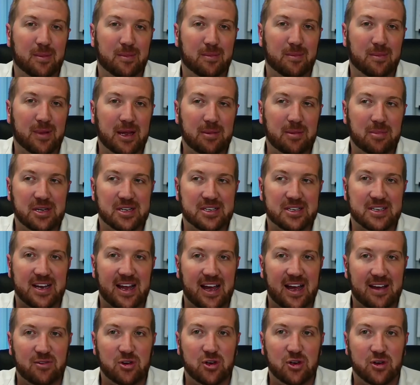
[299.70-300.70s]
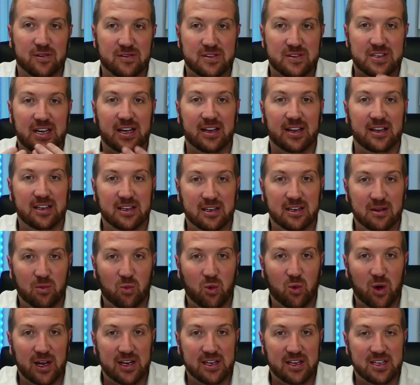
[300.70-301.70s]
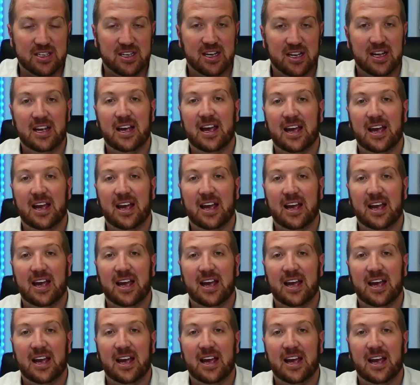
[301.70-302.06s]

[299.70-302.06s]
maybe it's an avenue of telling them once